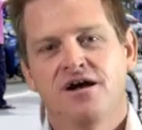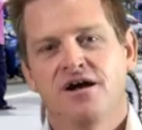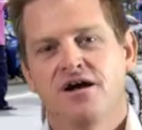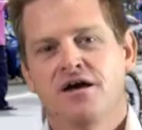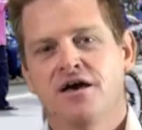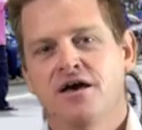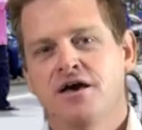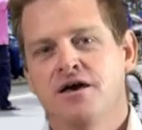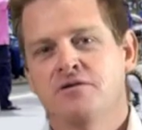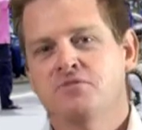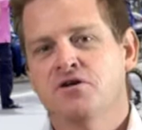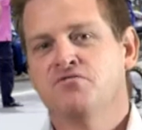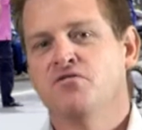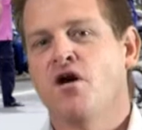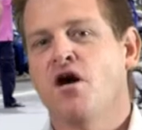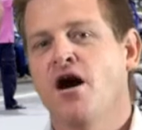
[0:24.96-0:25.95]
and
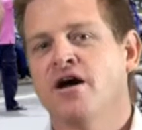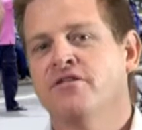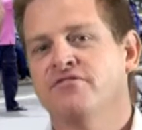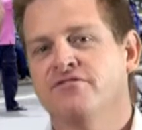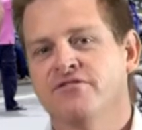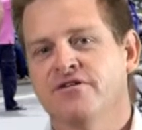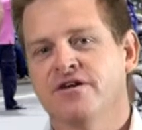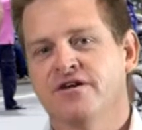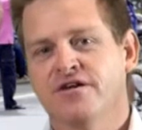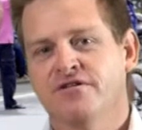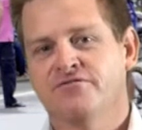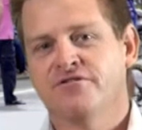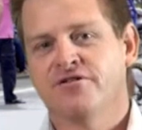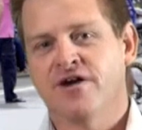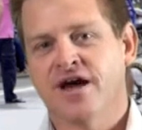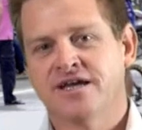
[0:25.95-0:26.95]
we ride
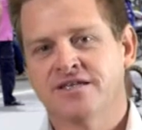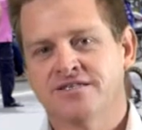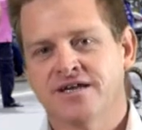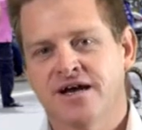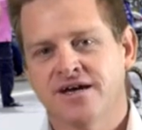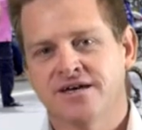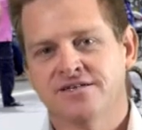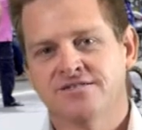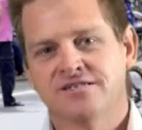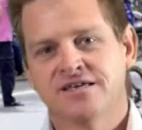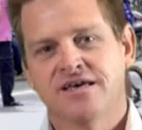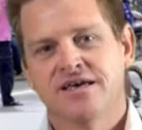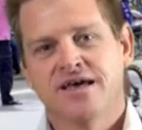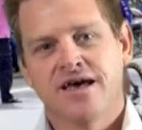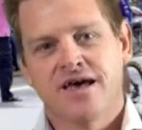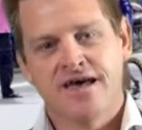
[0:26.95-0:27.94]
for 8 days,
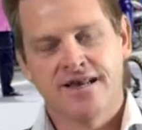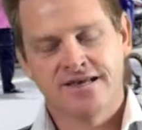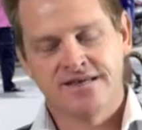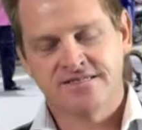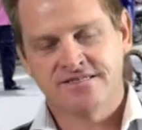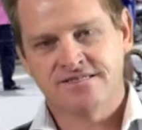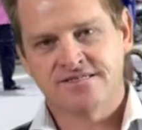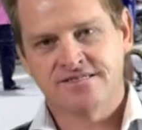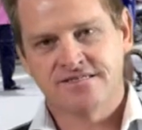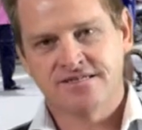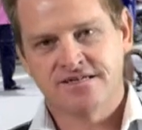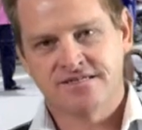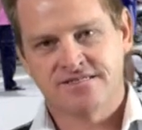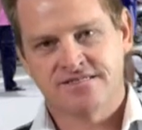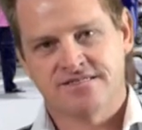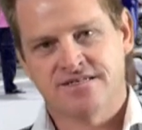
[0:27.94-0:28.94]
and it's
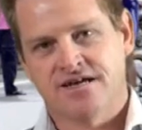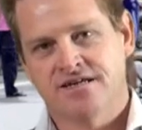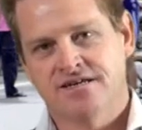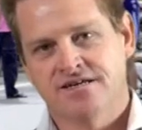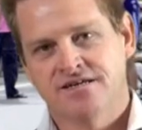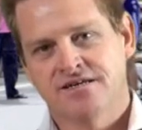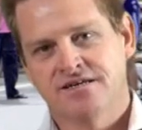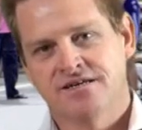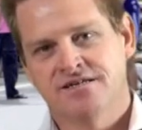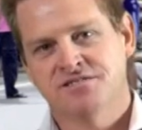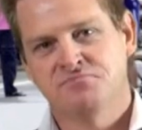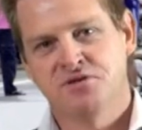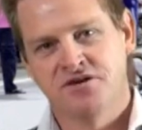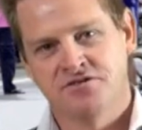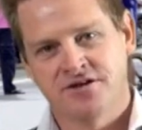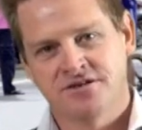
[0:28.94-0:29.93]
a stunning
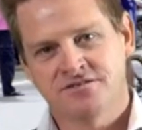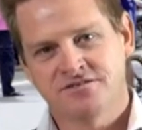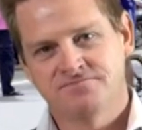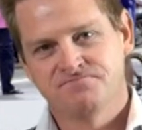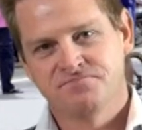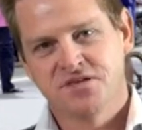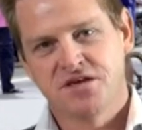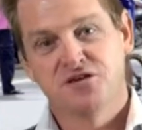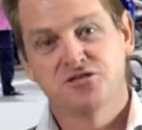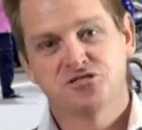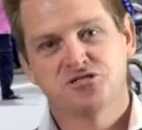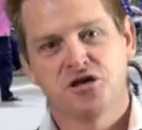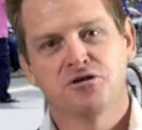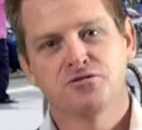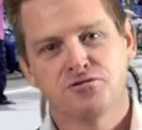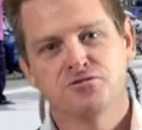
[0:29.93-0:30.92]
experience.
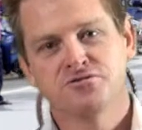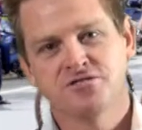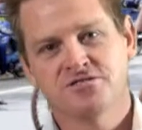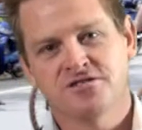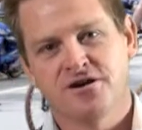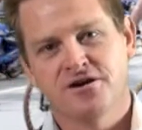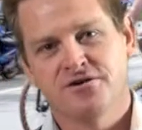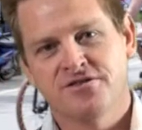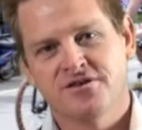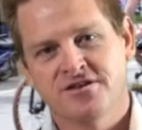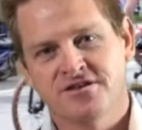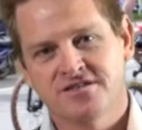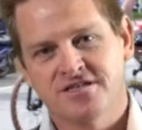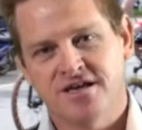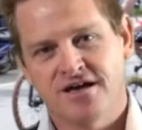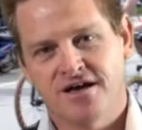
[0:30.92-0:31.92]
So good so
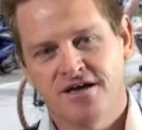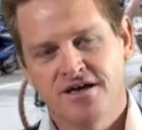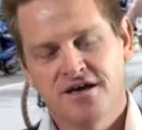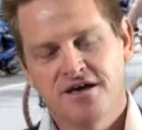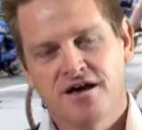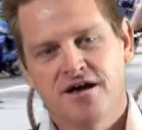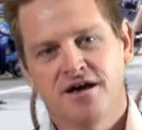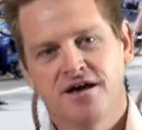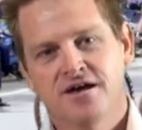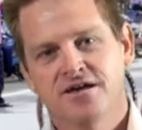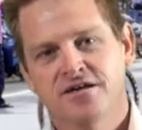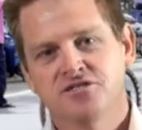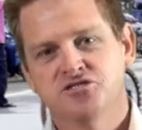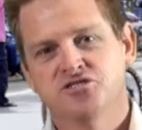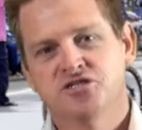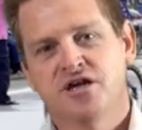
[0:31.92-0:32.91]
that
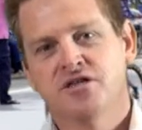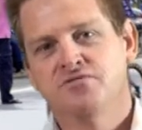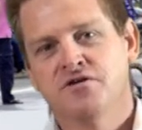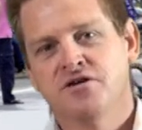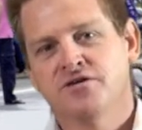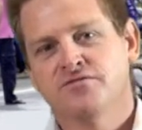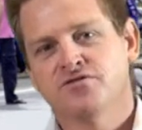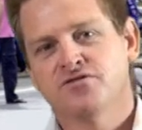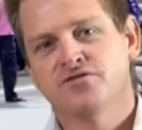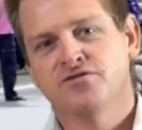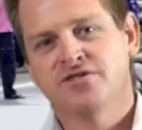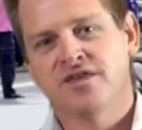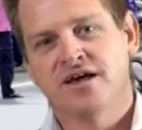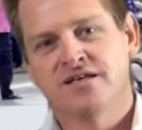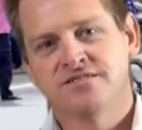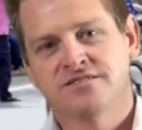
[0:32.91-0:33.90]
in January of
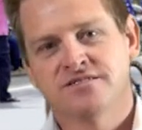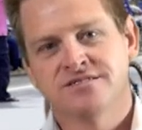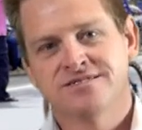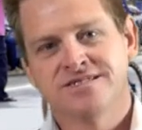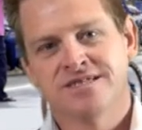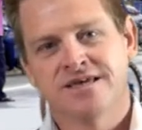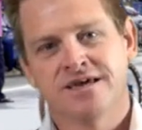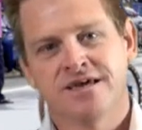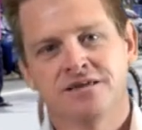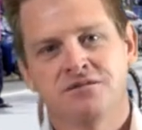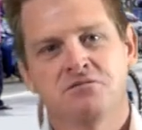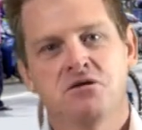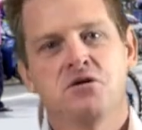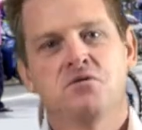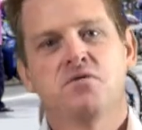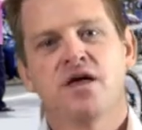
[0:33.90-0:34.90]

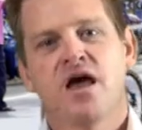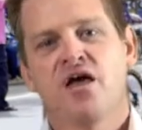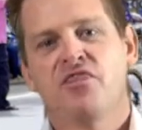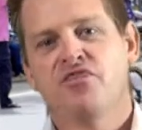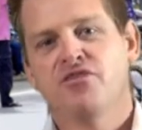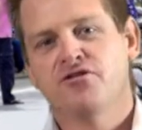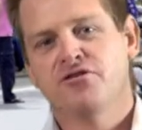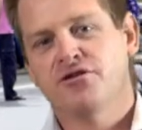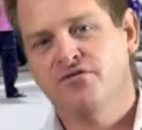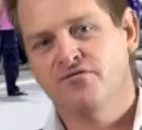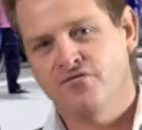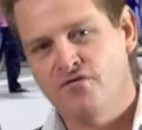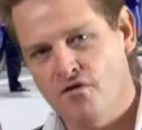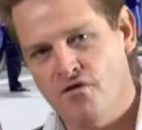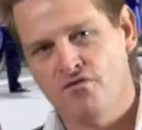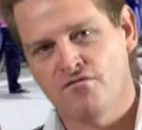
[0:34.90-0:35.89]
2010 we had
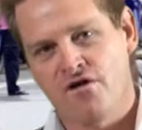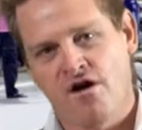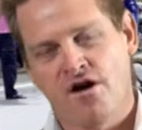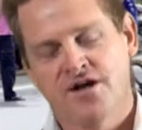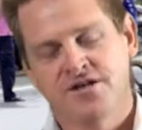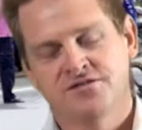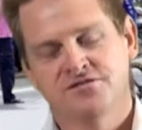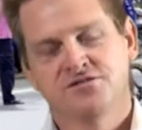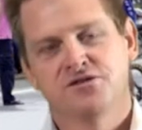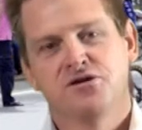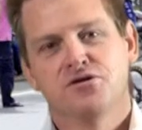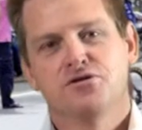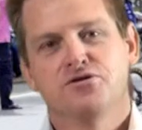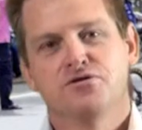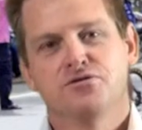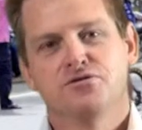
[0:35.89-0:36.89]
34 riders
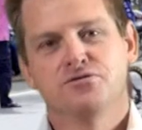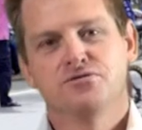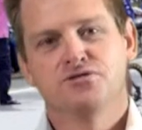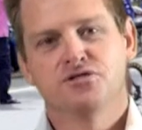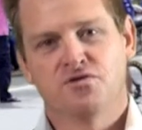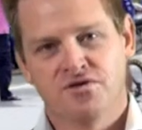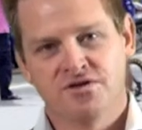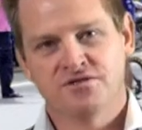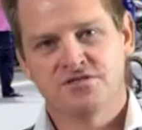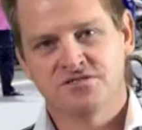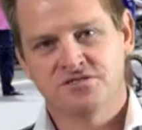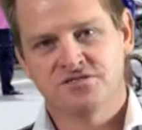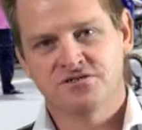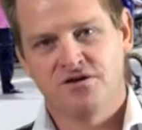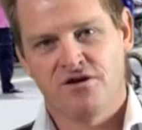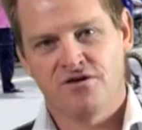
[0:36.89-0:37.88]
who joined
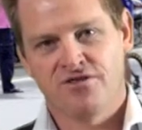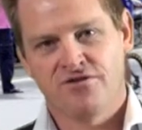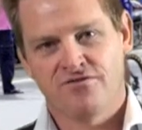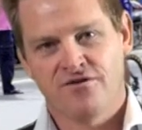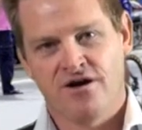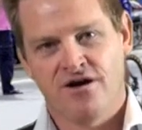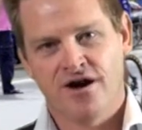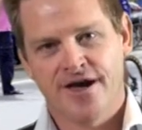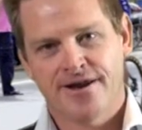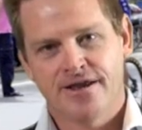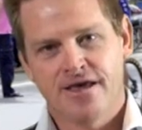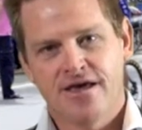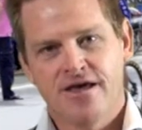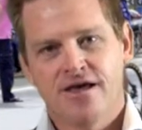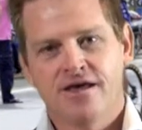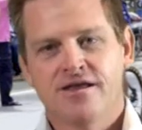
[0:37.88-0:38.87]
us on the ride.
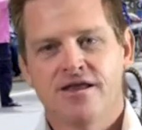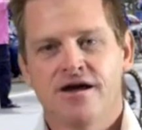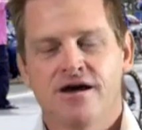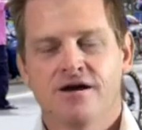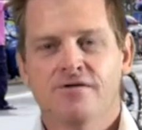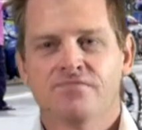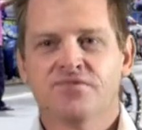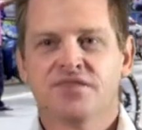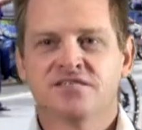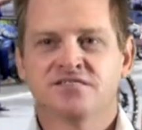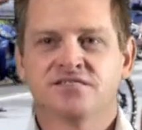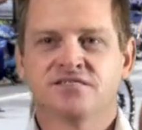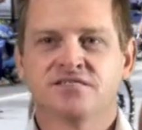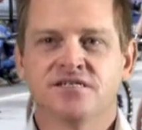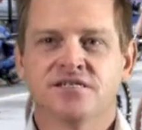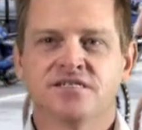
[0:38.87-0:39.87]
Now this
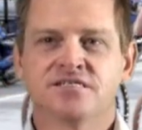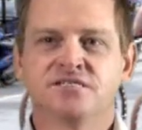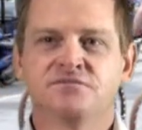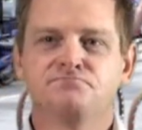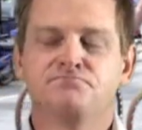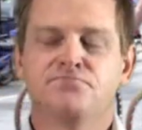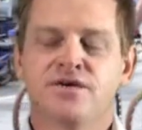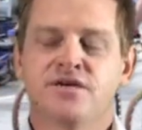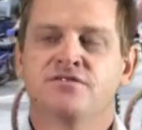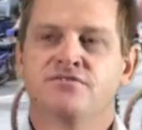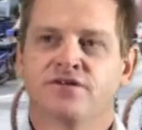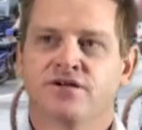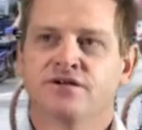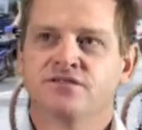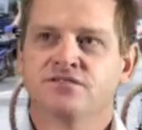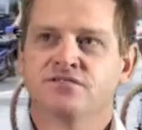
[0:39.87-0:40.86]
is an
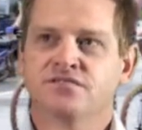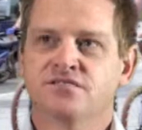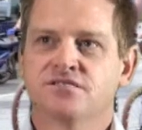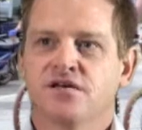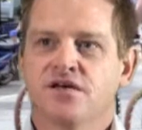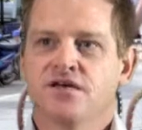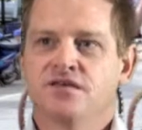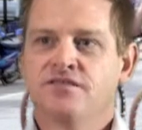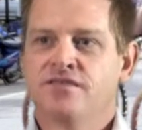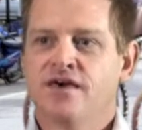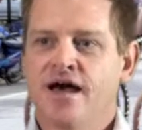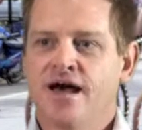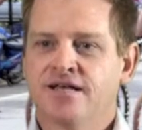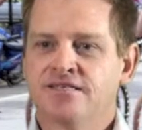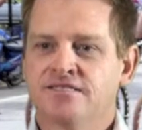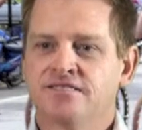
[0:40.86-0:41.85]
experience
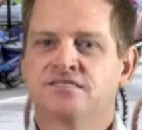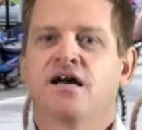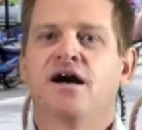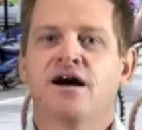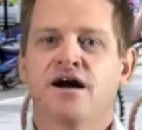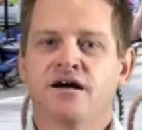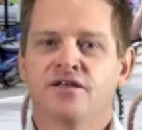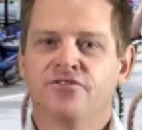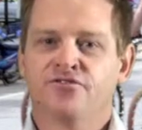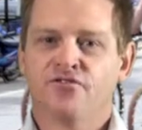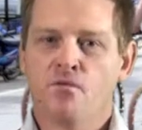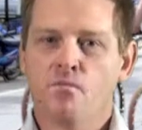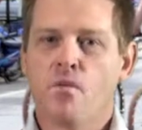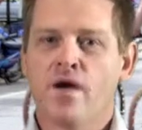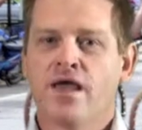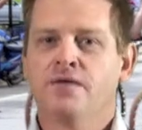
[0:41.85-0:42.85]
that starts
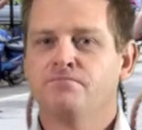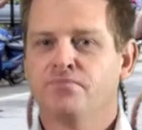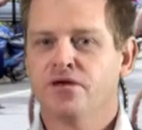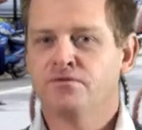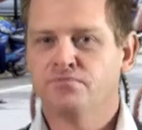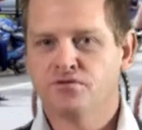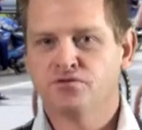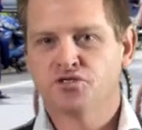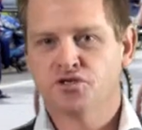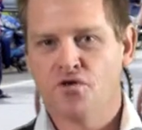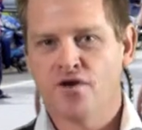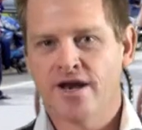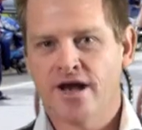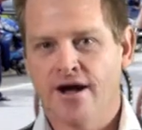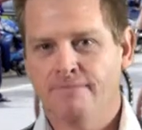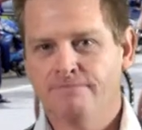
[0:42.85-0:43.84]
from when people
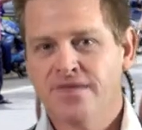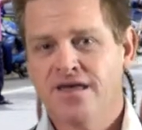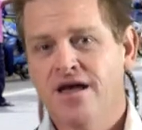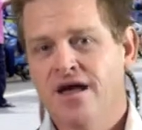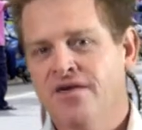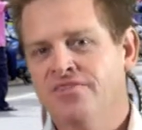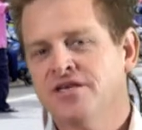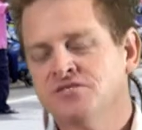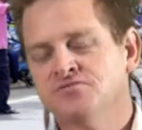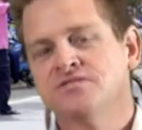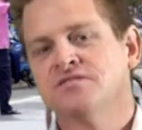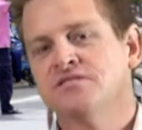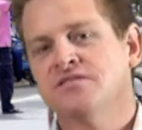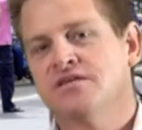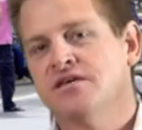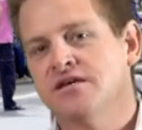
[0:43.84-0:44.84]
join up, and this was
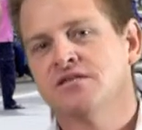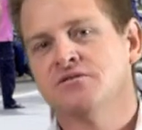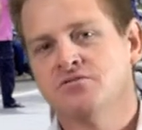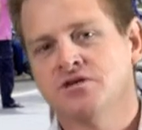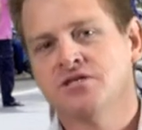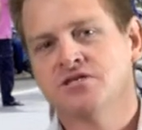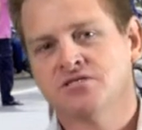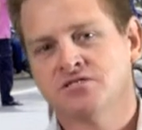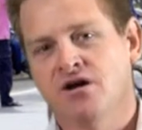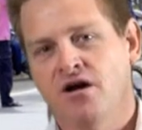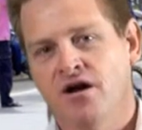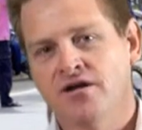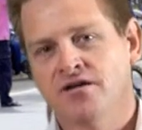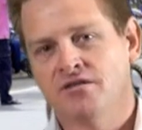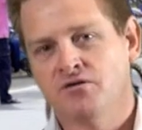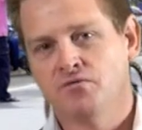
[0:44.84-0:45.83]
the thing that we
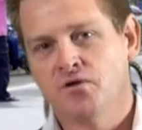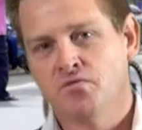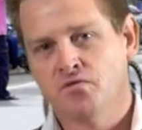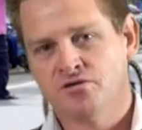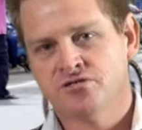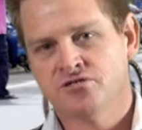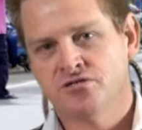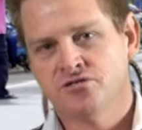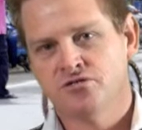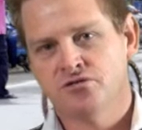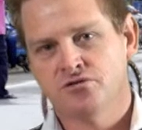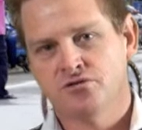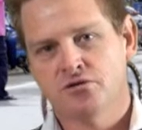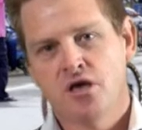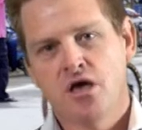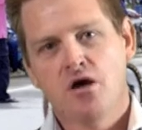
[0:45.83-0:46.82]
decided that we wanted to
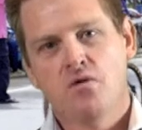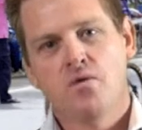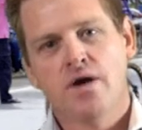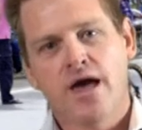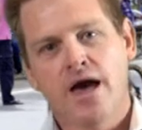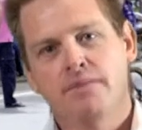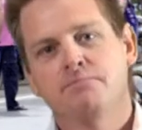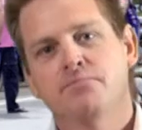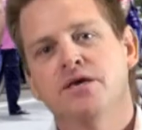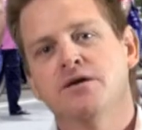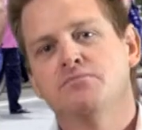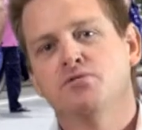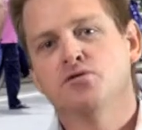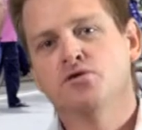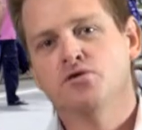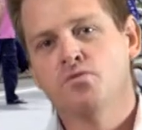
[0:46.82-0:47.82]
do. We had
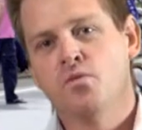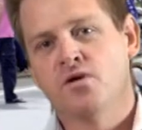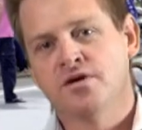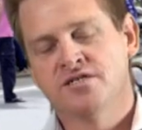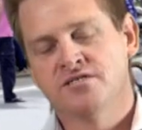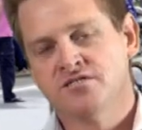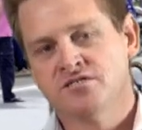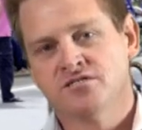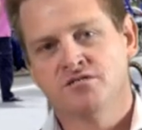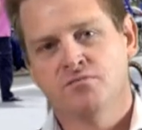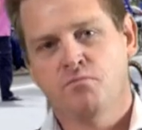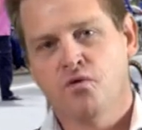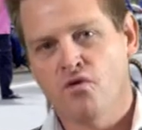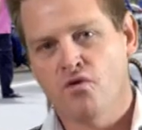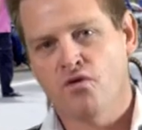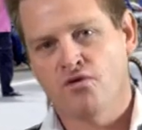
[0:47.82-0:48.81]
people who wanted to
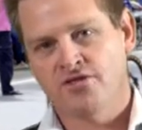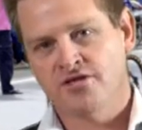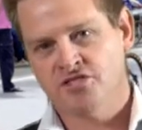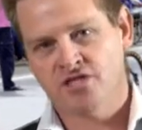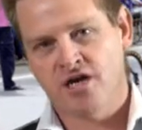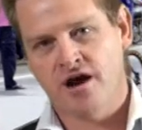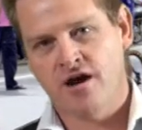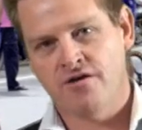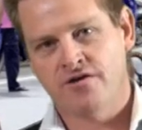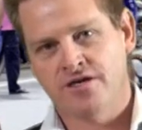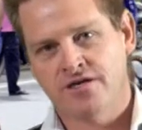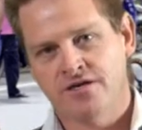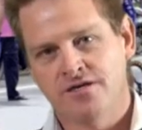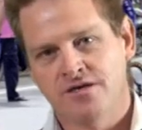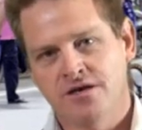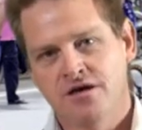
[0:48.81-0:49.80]
support the charity